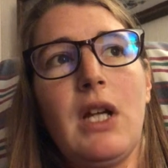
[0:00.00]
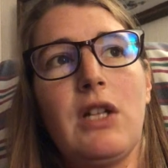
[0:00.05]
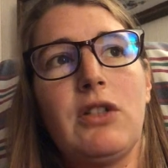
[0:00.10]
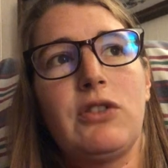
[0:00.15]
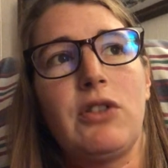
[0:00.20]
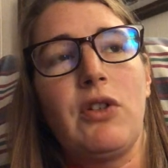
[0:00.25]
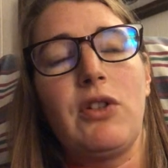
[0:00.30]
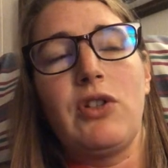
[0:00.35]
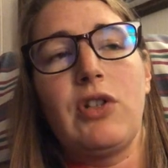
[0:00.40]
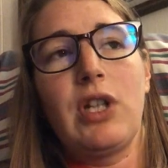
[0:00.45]

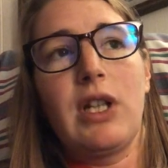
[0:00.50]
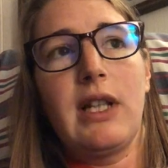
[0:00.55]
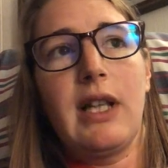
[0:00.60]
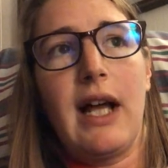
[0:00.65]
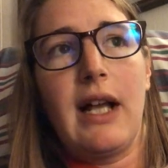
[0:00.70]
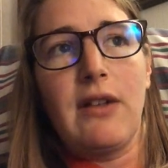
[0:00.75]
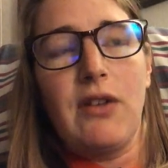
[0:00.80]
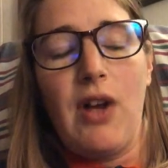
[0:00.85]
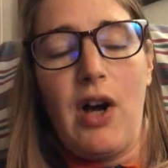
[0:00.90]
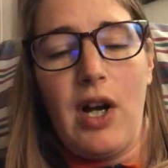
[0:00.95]
So it took a
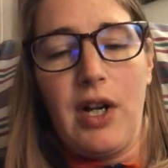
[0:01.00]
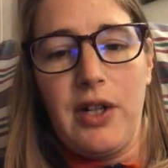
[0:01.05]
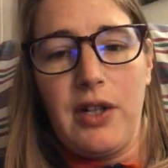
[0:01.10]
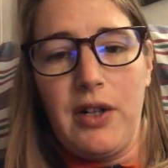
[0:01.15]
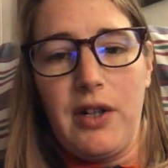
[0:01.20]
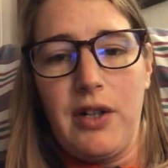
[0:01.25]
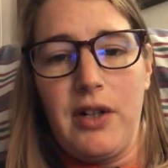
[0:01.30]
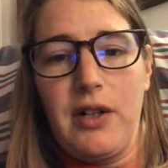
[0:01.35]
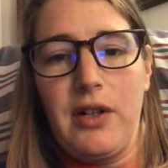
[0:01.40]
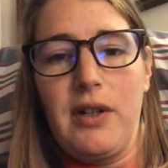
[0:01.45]
lot
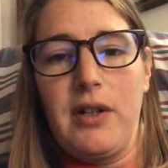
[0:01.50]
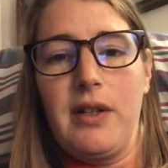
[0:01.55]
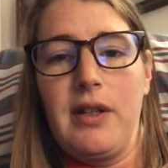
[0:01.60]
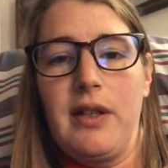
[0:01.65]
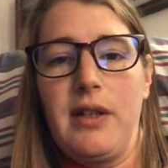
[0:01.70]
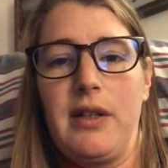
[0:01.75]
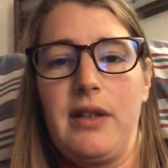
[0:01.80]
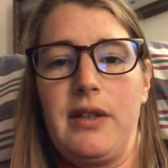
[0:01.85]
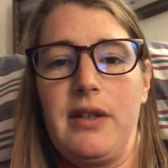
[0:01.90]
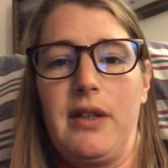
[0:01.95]
longer.
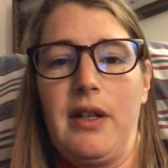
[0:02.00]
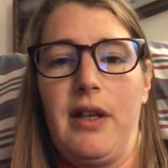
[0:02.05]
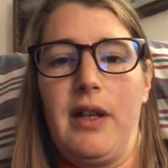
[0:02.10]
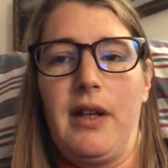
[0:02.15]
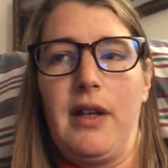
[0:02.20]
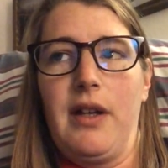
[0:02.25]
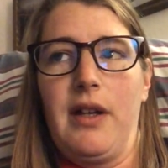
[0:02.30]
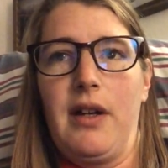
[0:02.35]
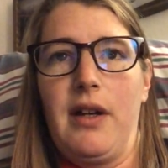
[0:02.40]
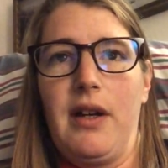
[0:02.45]

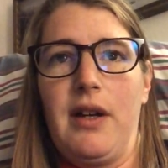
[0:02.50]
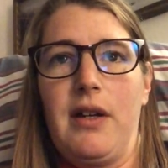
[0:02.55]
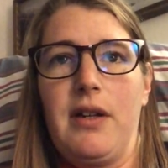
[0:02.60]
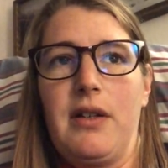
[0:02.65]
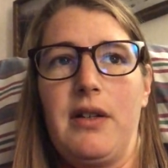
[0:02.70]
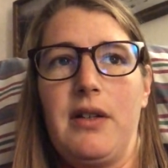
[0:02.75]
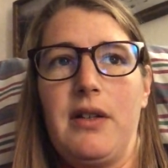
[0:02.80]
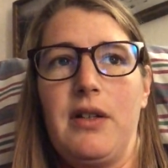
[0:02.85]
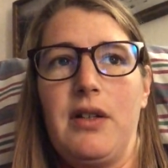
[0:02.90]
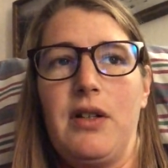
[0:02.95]
The
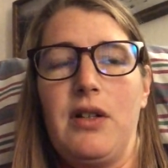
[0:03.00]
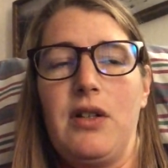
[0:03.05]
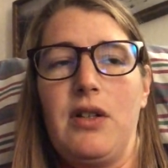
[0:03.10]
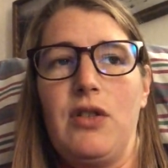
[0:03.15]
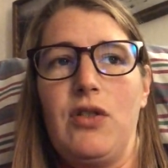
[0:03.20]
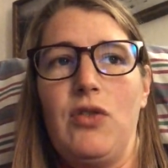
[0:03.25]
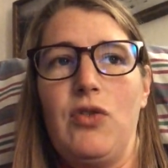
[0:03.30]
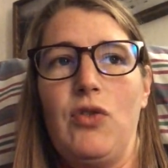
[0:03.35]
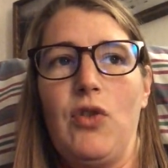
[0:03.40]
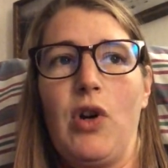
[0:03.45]

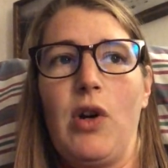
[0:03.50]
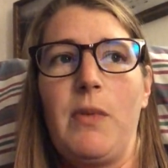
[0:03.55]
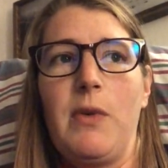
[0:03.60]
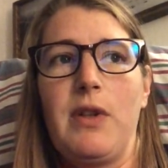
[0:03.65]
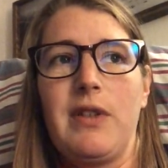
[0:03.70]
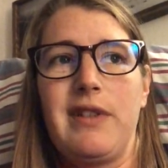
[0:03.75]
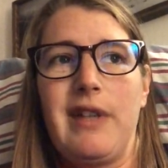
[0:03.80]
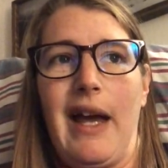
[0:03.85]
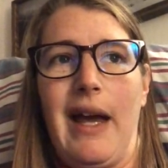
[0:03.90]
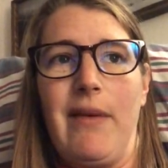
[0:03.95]

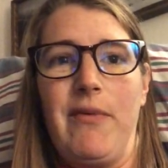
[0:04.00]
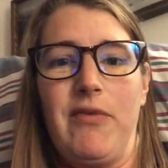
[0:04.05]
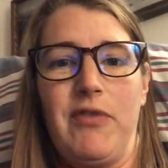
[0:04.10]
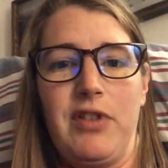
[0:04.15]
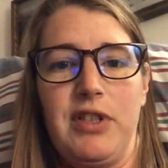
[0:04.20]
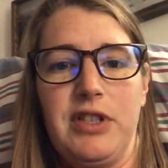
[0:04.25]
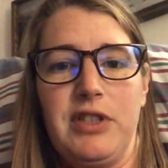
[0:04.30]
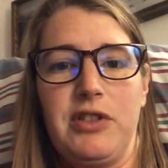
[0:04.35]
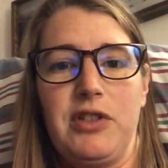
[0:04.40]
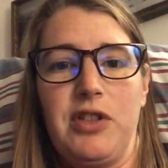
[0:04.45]
normal time
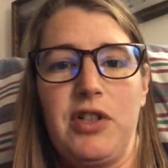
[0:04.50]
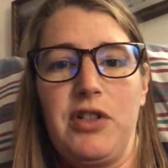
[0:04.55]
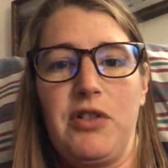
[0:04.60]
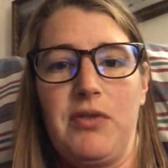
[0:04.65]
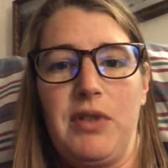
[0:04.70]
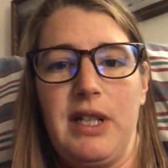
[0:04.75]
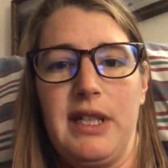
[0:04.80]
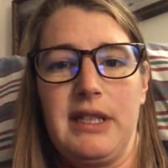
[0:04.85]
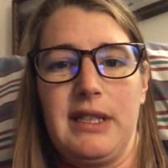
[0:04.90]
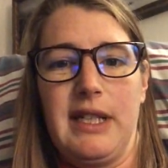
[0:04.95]
for the
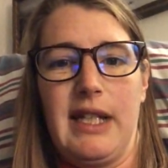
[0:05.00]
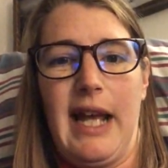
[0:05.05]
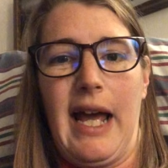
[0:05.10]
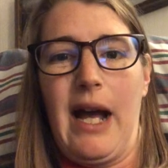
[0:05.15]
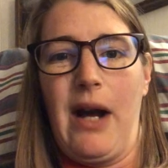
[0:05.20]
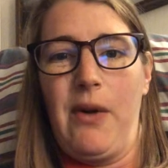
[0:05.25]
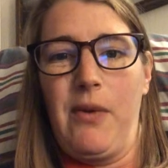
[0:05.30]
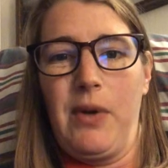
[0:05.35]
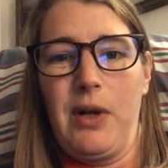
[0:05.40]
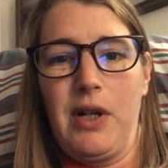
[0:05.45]
surgery is an
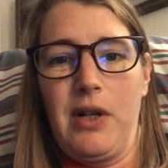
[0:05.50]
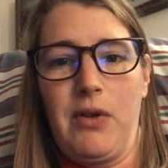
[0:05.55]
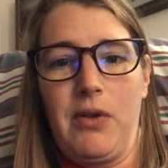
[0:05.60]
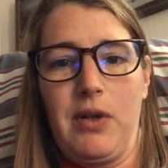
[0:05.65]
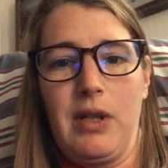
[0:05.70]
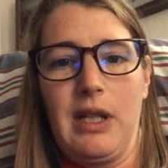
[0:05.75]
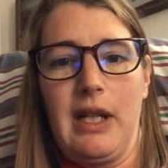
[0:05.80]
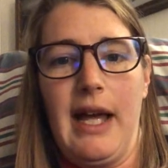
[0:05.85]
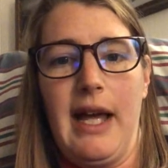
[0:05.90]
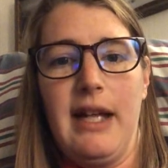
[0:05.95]
hour
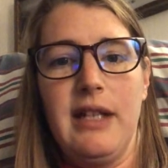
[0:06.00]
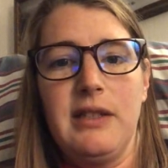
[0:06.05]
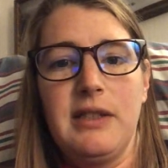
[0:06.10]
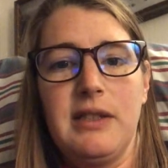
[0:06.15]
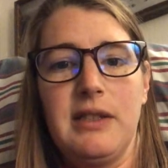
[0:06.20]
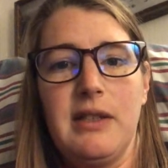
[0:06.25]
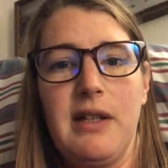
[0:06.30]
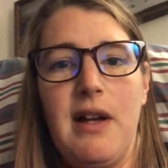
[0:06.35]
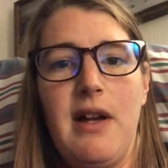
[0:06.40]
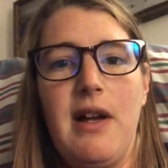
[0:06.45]
or
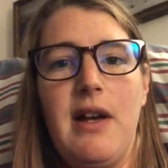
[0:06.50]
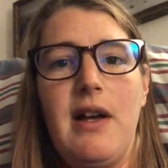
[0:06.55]
less.